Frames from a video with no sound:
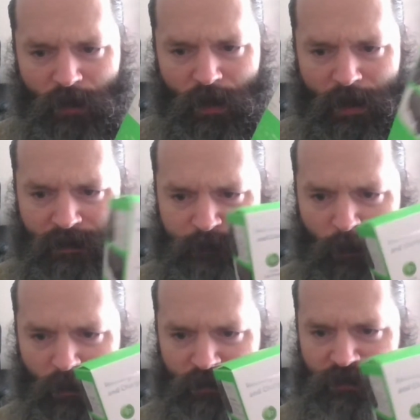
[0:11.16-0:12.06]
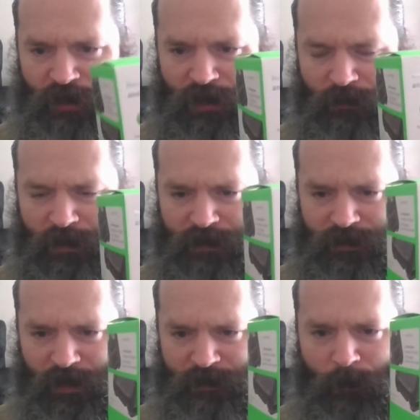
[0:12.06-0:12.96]
Xbox
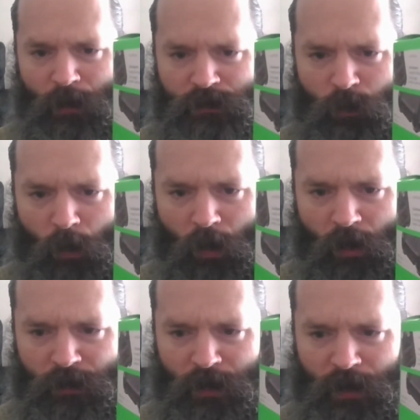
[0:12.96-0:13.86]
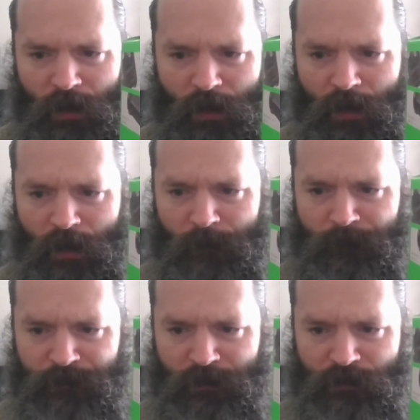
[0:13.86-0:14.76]
Series, Xbox One
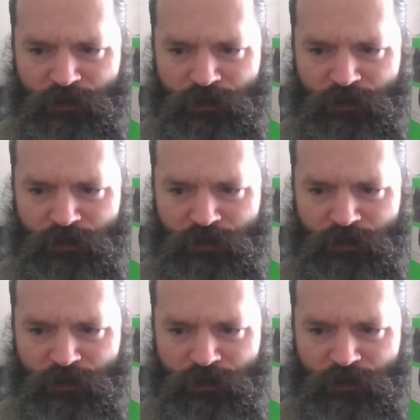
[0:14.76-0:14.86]
um,